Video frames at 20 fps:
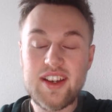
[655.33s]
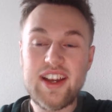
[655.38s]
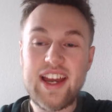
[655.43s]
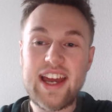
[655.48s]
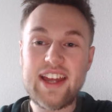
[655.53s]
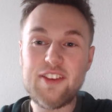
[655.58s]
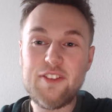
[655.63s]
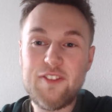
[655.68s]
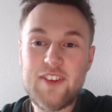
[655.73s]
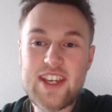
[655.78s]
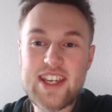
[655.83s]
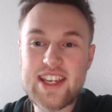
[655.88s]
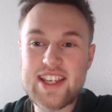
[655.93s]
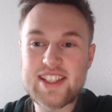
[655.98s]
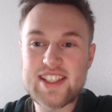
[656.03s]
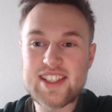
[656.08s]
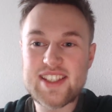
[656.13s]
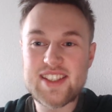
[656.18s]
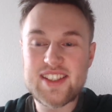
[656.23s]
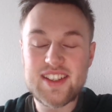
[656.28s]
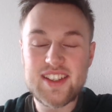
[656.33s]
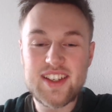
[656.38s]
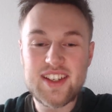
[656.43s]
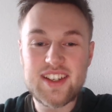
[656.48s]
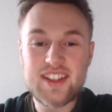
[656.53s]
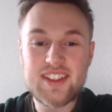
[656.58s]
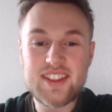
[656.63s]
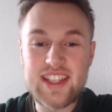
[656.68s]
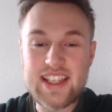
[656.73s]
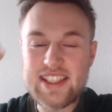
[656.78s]
And the thing is,
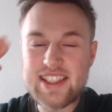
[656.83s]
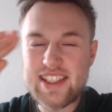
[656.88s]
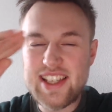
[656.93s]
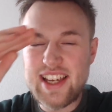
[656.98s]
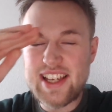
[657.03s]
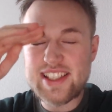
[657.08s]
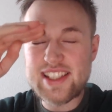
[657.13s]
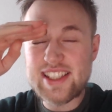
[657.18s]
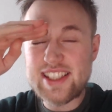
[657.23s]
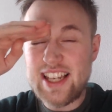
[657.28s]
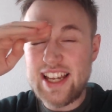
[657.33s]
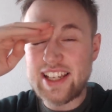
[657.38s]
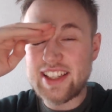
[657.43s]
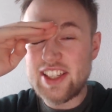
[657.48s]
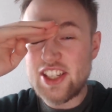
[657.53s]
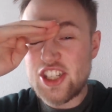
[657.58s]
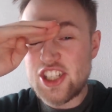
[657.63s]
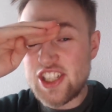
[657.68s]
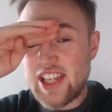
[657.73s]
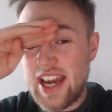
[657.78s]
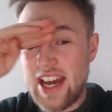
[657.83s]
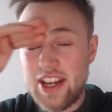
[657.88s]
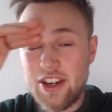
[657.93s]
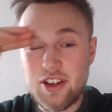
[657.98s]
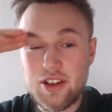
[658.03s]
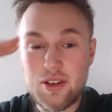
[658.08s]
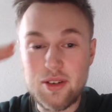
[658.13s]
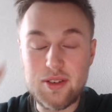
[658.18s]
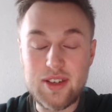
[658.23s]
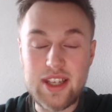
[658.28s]
this is like the
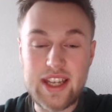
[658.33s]
shadow.